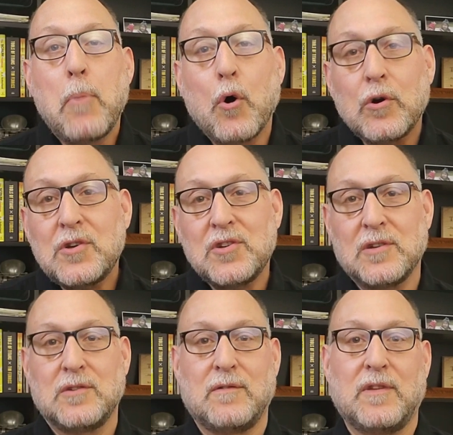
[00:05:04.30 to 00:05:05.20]

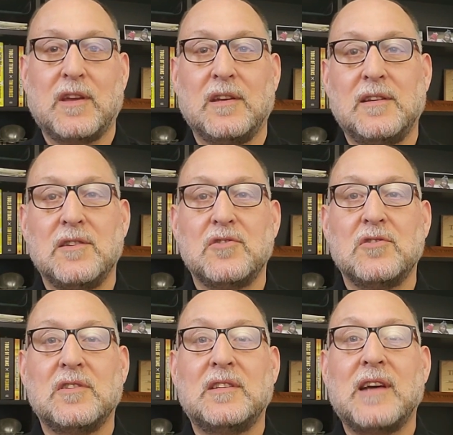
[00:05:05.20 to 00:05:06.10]
portions of the
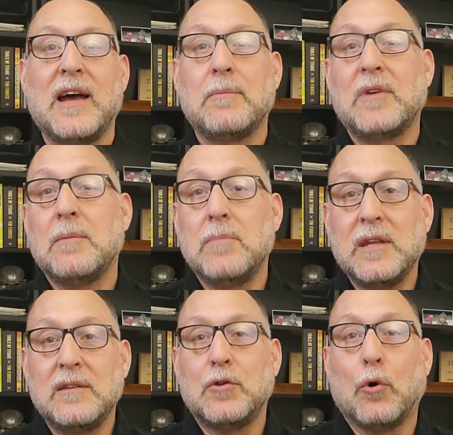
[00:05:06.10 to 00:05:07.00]
contingency time can
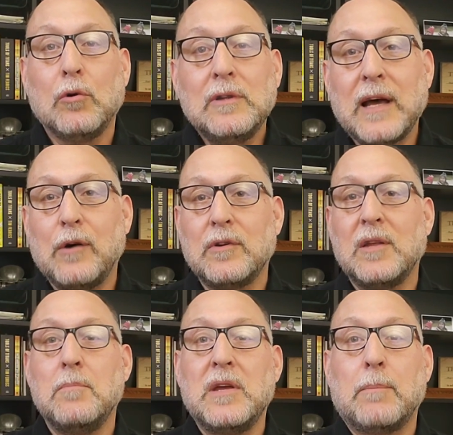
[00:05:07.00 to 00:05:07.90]
be doled out,
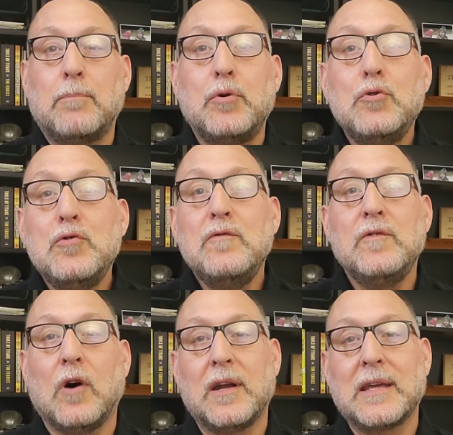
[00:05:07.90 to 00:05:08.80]
can be
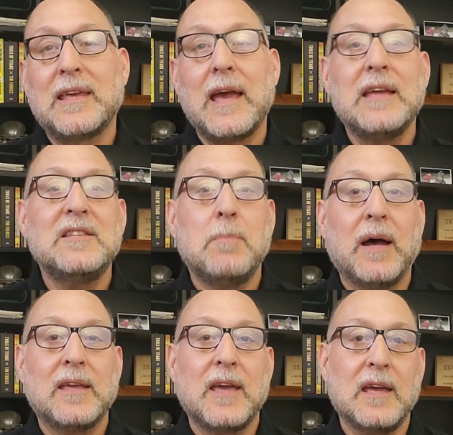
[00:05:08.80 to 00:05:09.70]
approved on a
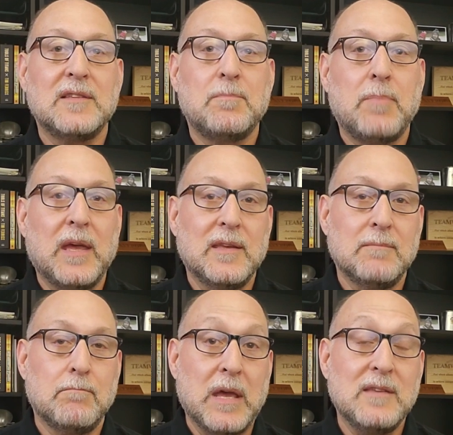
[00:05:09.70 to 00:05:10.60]
case-by-case
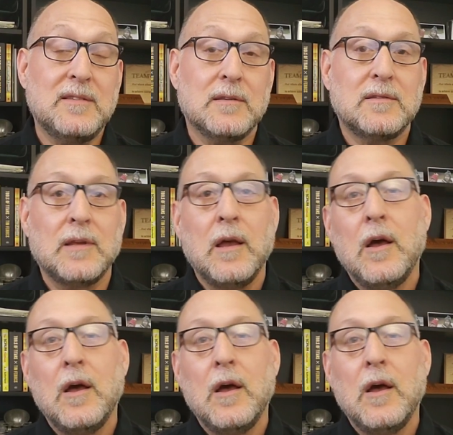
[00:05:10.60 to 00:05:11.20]
basis.